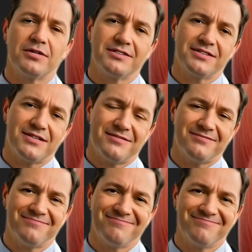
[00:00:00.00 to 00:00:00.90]
knees
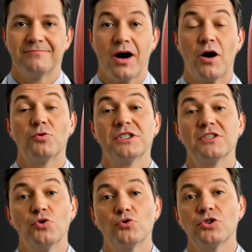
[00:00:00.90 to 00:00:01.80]
safe and pain-free,
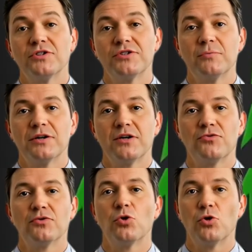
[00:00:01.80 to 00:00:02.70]
allowing you to
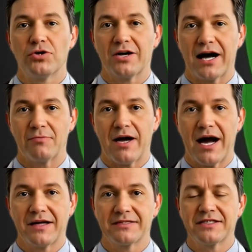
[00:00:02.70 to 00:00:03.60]
stay active and
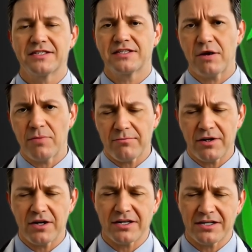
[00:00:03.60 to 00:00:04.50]
independent well into
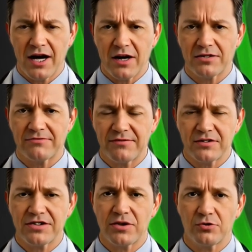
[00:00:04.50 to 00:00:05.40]
your 60s,
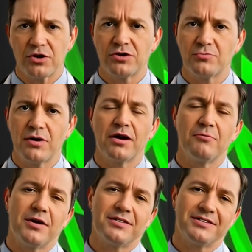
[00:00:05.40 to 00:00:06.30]
70s,
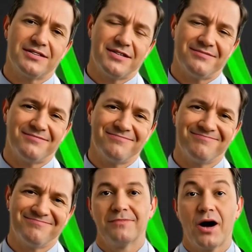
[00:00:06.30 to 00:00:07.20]
and beyond.
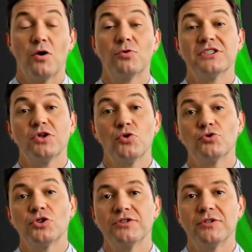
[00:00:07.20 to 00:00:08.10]

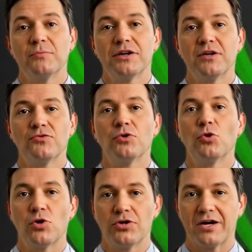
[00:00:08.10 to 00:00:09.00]
To wrap up,
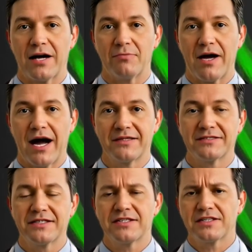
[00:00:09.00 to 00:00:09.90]
here's what we've
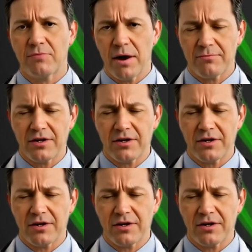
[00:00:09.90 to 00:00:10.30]
learned today.